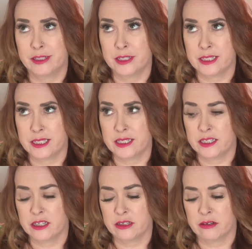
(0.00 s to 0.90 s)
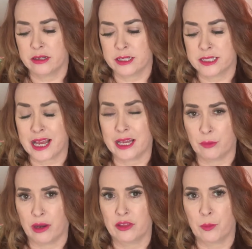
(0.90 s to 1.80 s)
Just curious.
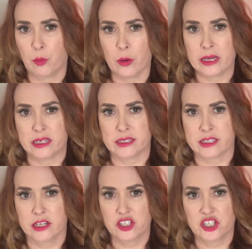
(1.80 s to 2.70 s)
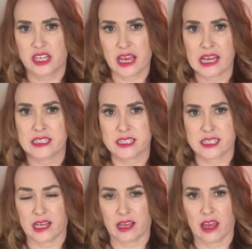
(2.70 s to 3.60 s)
Anyway, the point is, she can't
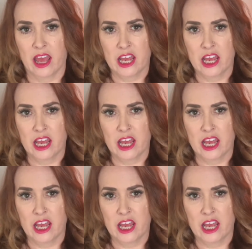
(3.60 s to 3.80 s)
sing.